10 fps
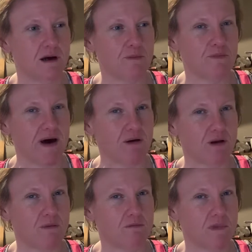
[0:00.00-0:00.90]
about
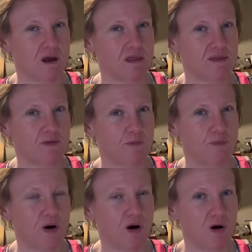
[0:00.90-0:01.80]
a month
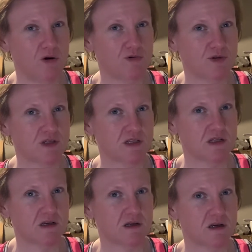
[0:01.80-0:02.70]

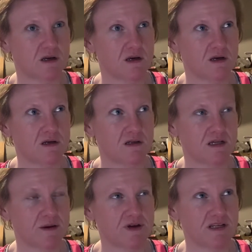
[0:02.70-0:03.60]
post
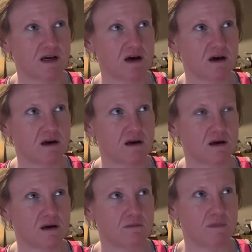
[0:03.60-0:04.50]
tummy tuck,
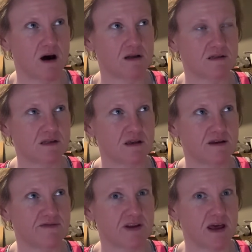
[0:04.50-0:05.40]
Mons
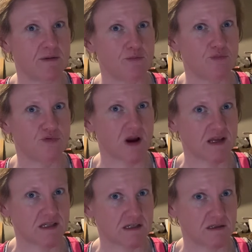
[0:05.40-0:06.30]
lift, and
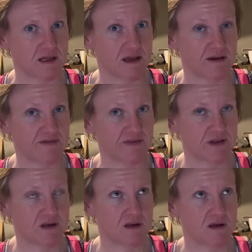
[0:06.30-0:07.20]
breast lift.
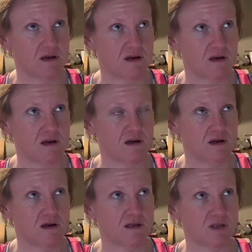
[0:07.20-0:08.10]

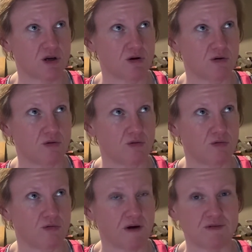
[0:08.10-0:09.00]
So
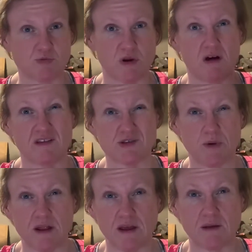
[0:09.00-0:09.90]
that was when all the
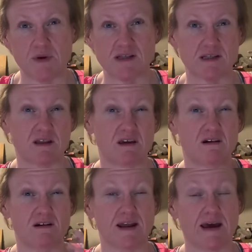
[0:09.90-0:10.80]
swelling had basically
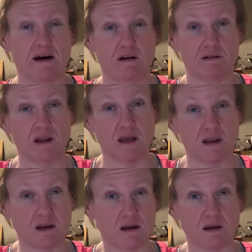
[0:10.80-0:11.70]
gone down,
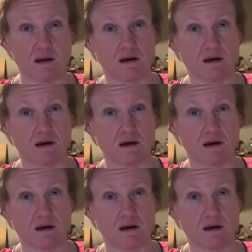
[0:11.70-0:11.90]
and